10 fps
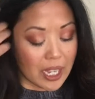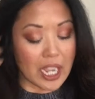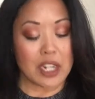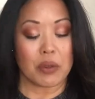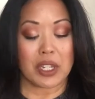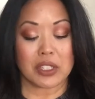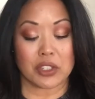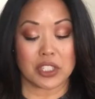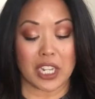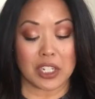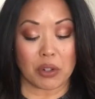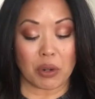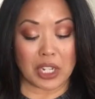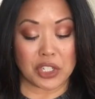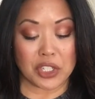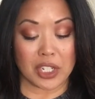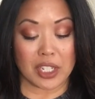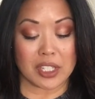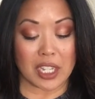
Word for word: Anyways, there's 10 questions